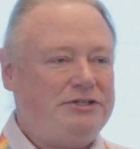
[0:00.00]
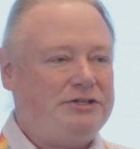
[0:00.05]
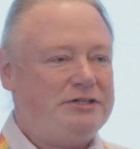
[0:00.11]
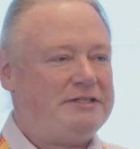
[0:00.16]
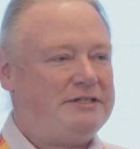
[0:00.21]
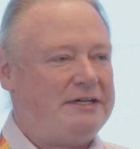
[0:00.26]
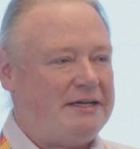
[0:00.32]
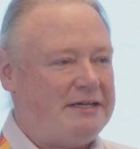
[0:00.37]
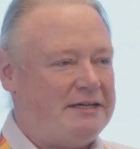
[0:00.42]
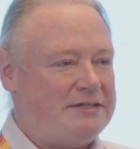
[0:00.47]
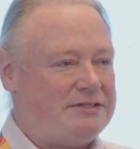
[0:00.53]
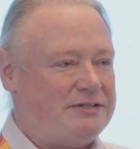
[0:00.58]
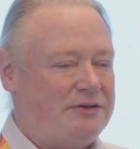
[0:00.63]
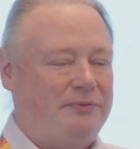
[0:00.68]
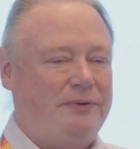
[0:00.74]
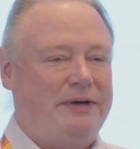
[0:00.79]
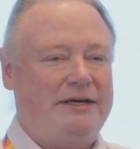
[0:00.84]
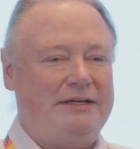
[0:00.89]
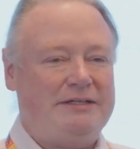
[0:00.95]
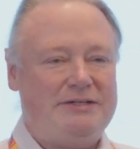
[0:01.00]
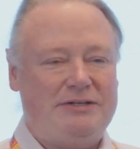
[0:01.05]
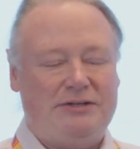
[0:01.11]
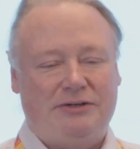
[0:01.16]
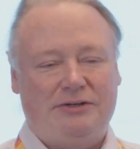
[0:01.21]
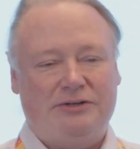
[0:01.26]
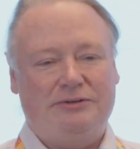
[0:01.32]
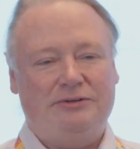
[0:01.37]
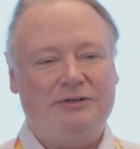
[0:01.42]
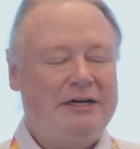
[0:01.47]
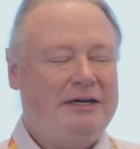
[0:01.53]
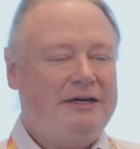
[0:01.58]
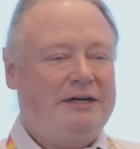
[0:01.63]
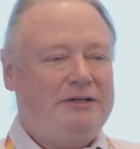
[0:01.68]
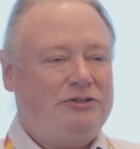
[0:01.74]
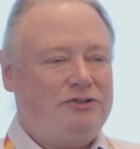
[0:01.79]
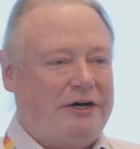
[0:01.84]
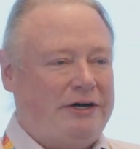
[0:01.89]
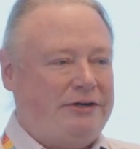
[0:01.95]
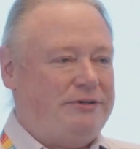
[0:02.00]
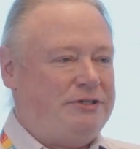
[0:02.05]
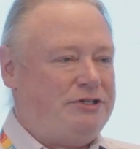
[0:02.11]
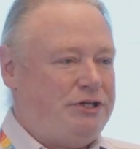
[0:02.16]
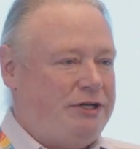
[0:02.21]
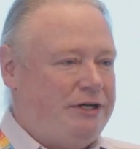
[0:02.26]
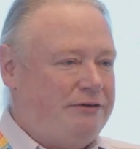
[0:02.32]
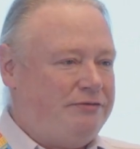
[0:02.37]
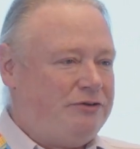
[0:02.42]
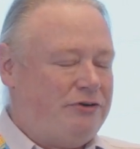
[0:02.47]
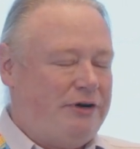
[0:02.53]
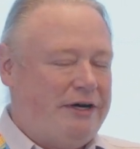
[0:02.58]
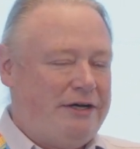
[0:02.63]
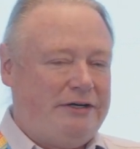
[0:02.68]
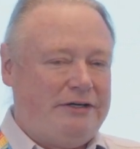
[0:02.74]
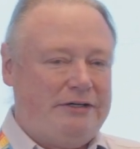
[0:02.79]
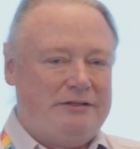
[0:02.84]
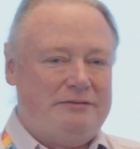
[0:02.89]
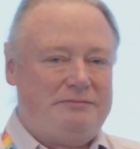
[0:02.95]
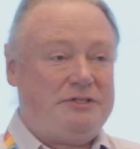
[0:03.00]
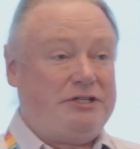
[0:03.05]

just as a way to try to achieve greater